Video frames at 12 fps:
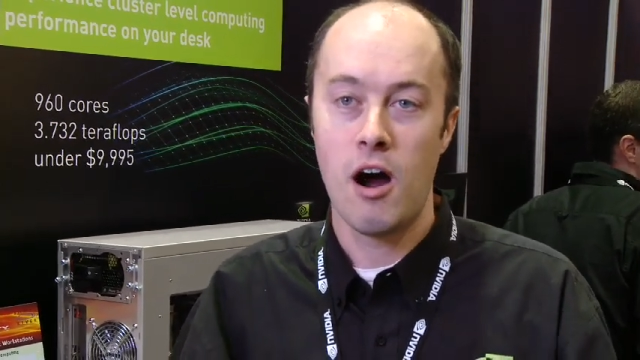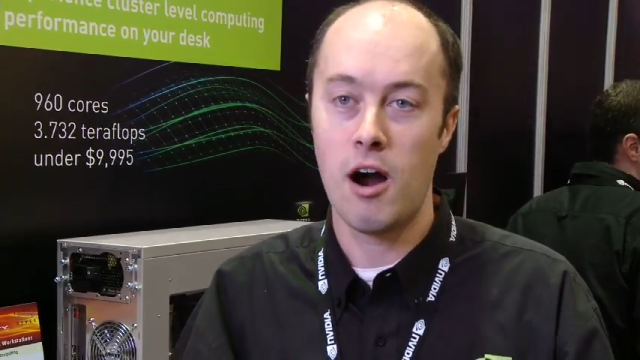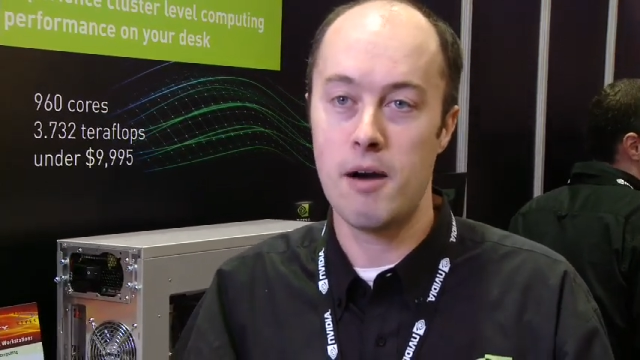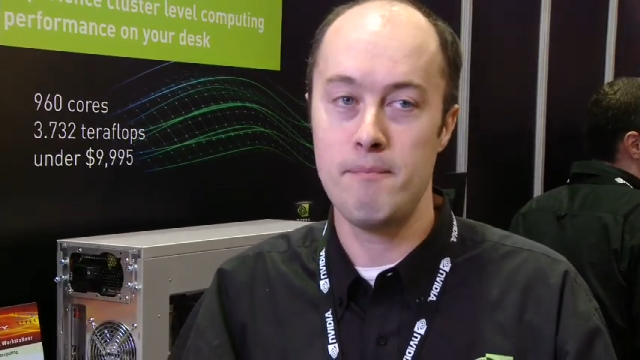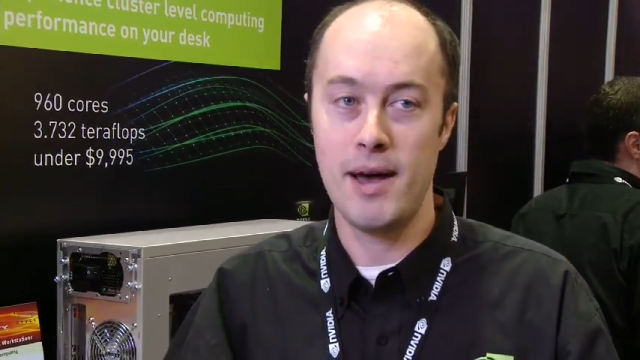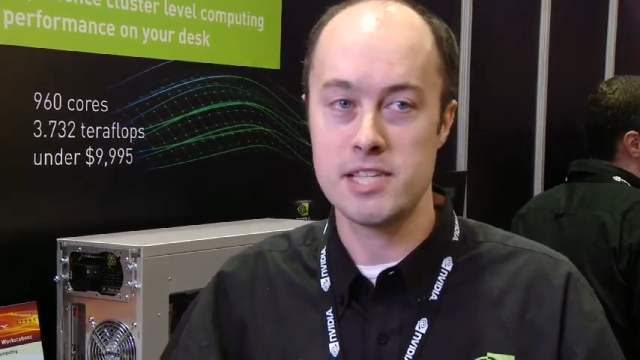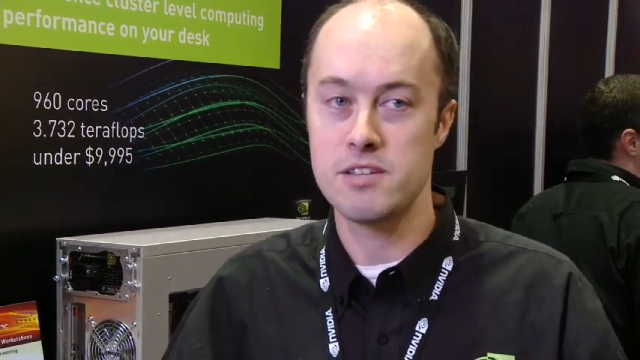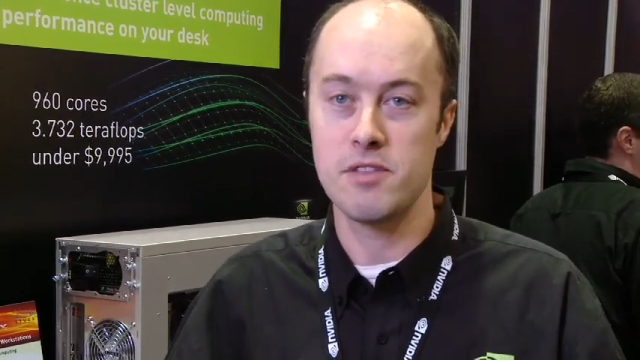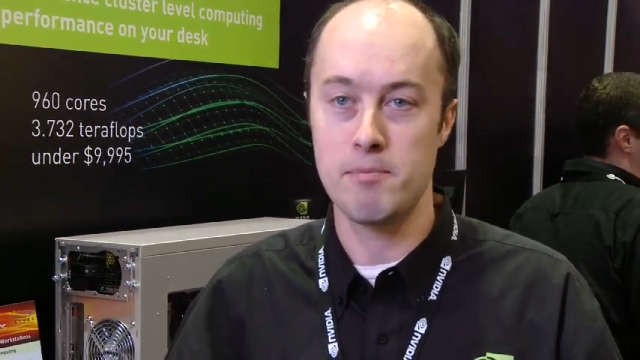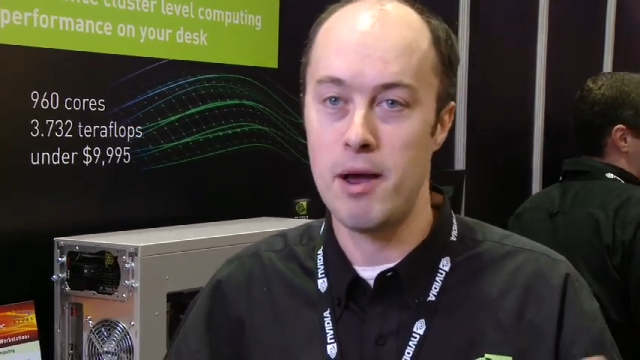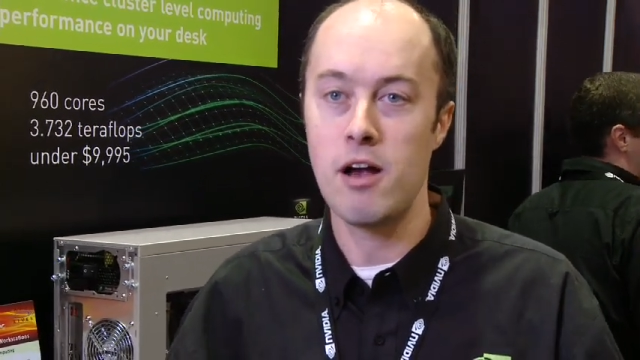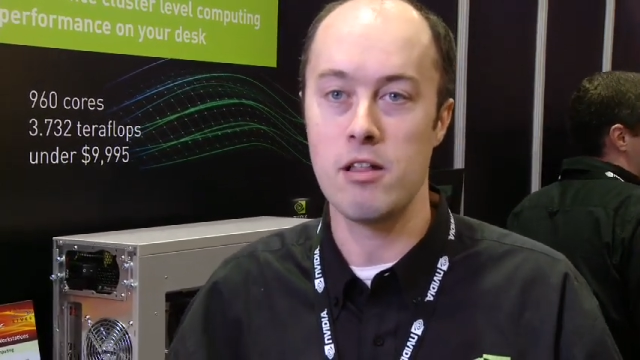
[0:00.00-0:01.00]
are
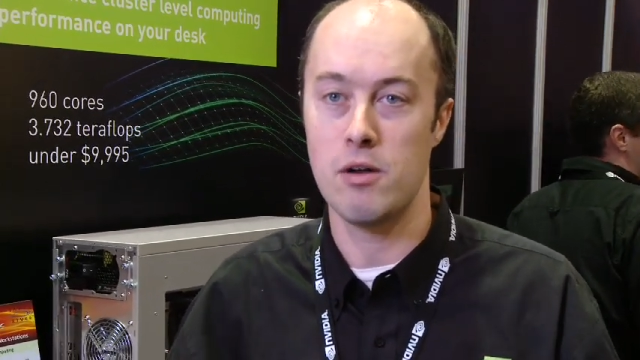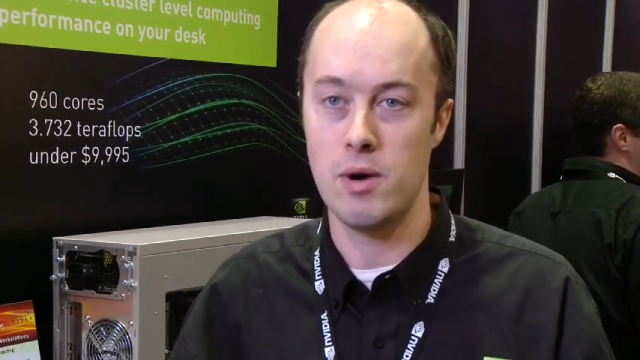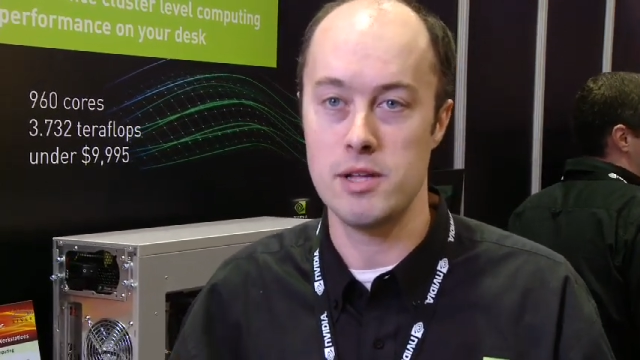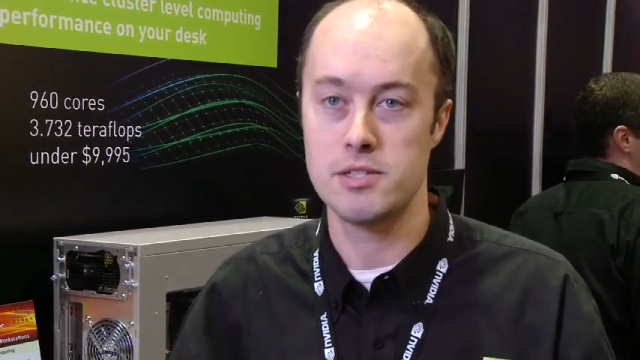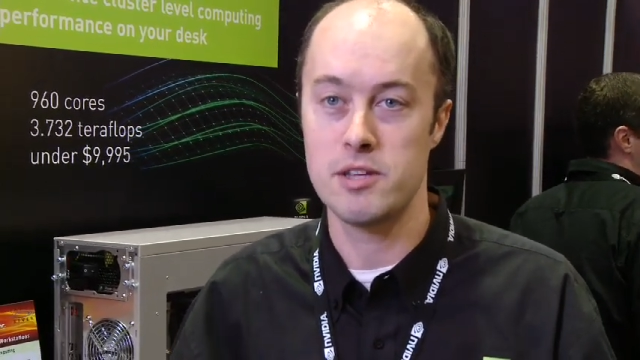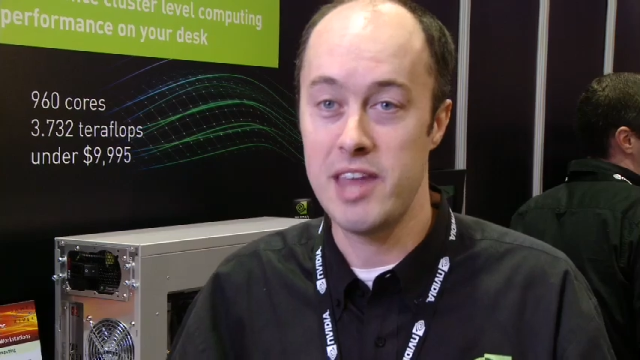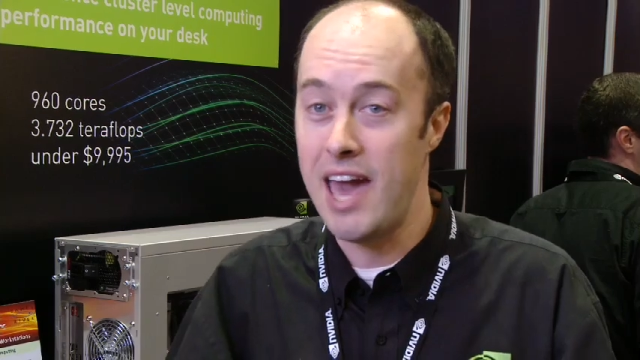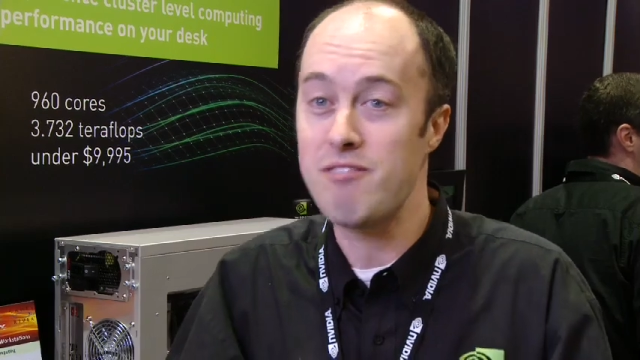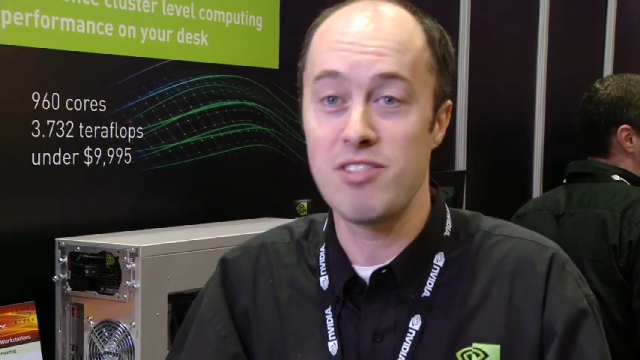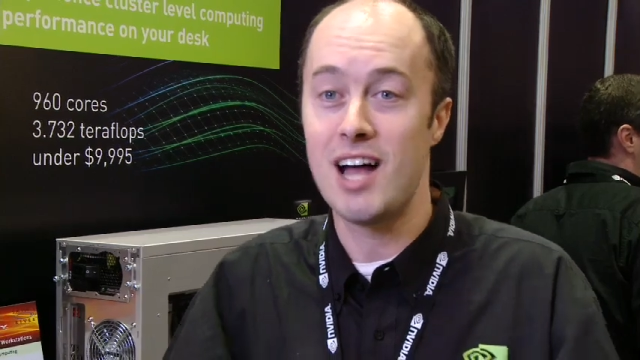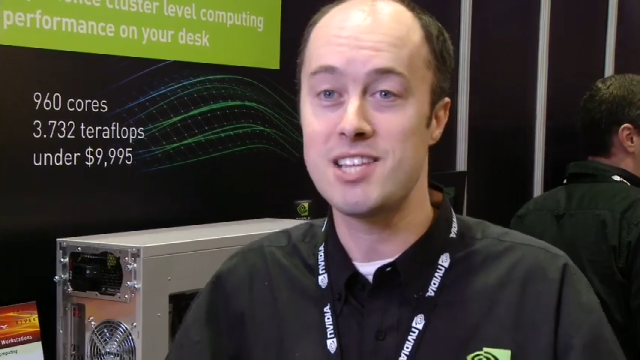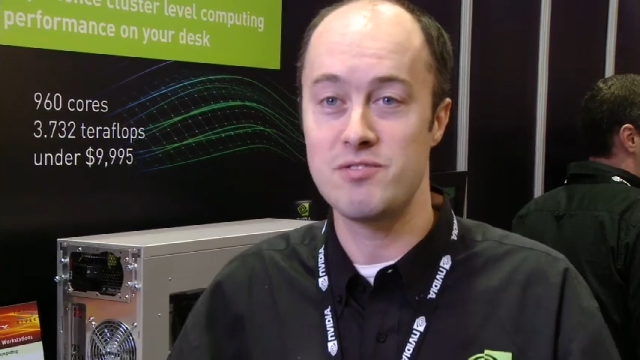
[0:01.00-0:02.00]
massively parallel ones. They
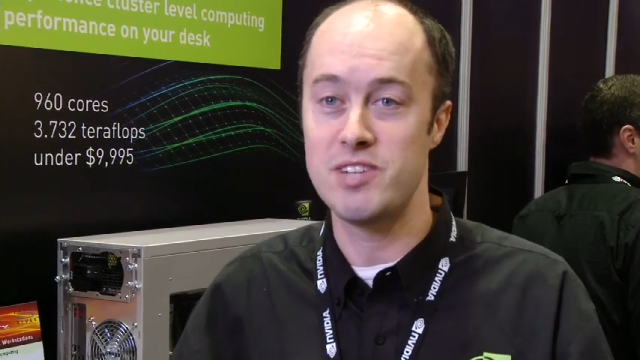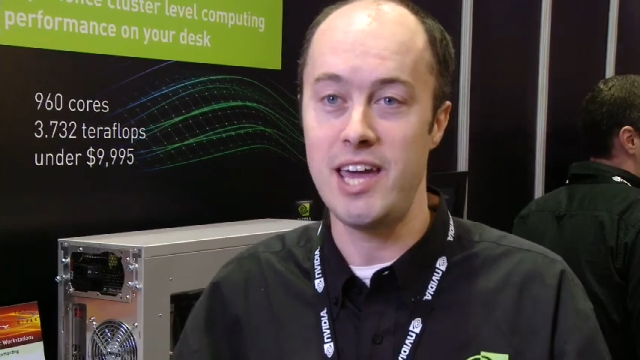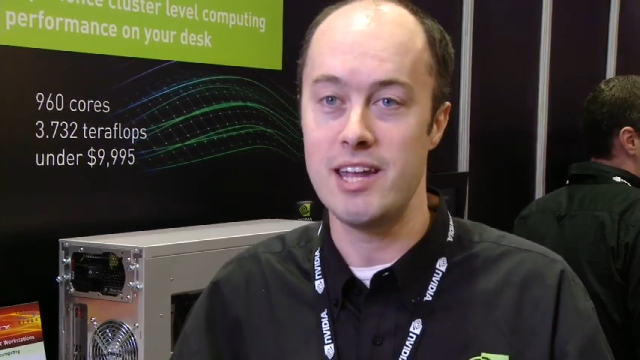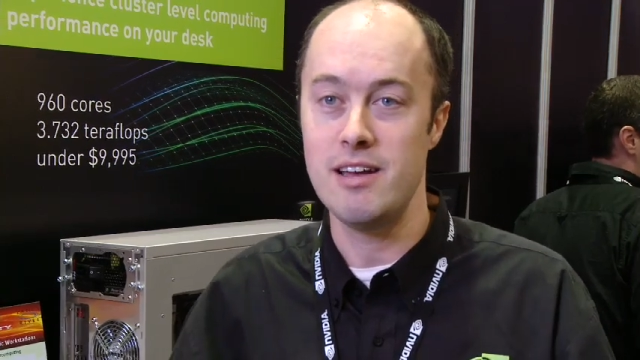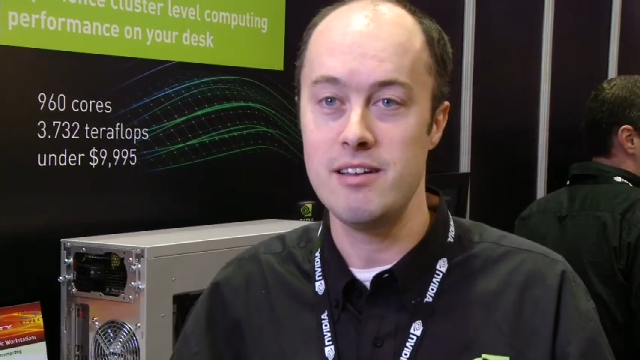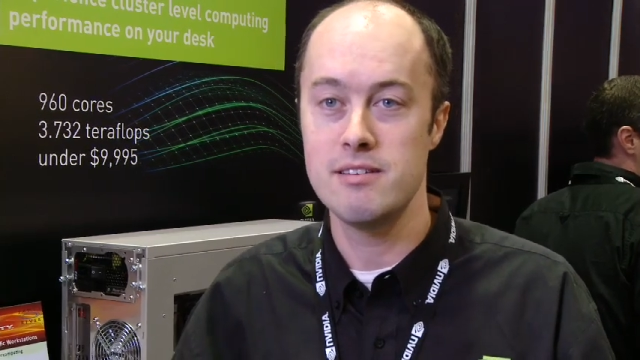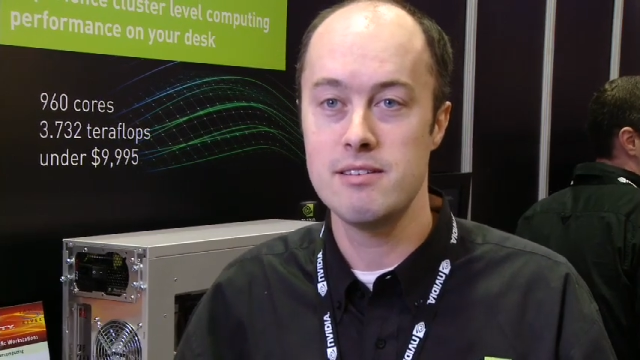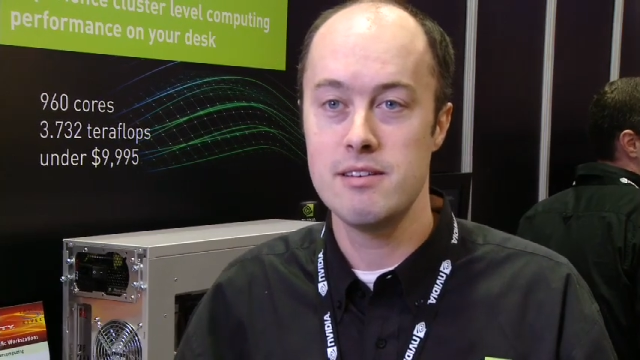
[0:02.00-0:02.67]
have lots of data.